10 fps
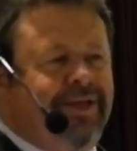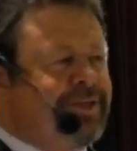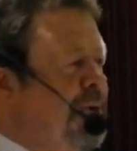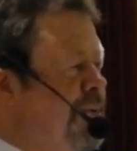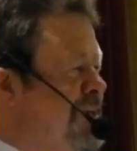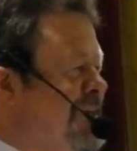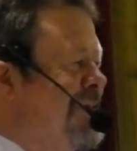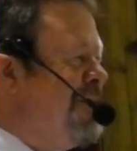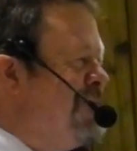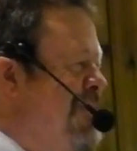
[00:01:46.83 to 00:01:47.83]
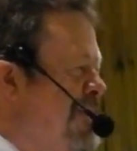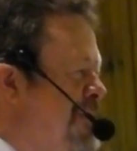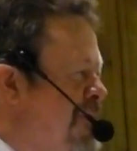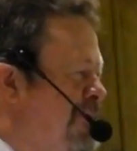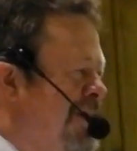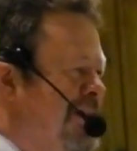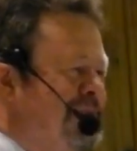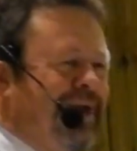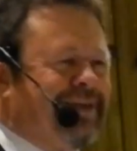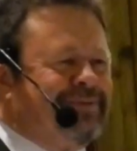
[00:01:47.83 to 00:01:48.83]
It's always a tough way to go, dig
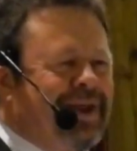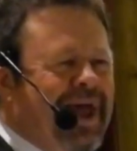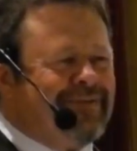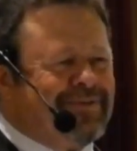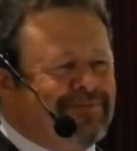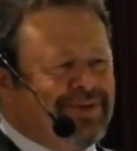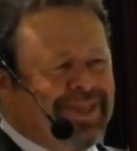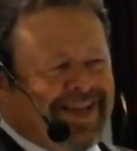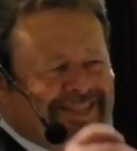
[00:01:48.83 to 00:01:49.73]
the basement after, but